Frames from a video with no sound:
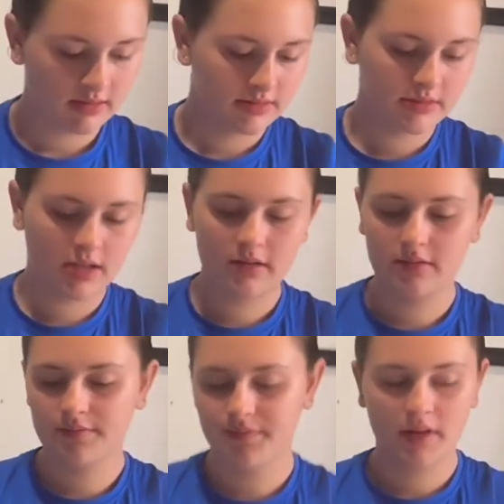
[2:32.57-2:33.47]

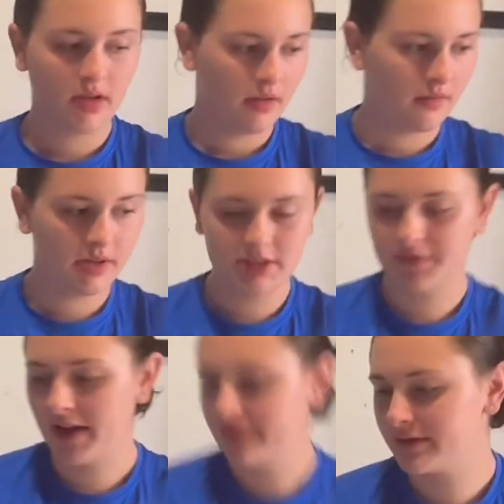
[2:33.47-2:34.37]
So we just
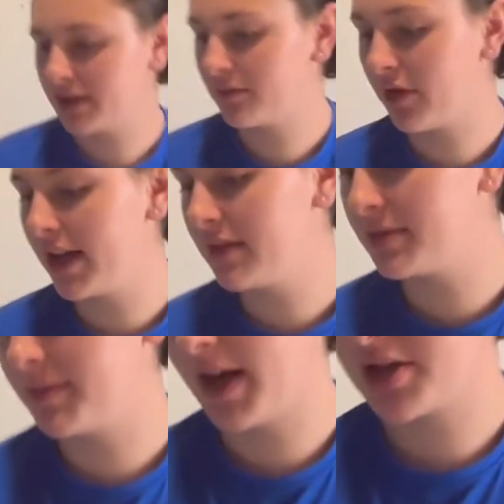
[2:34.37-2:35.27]
found some random
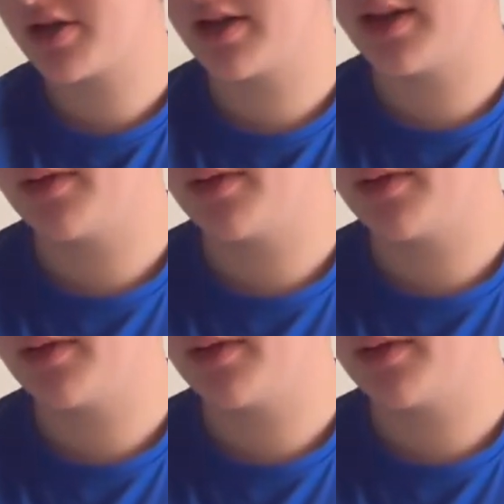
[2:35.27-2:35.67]
spatulas that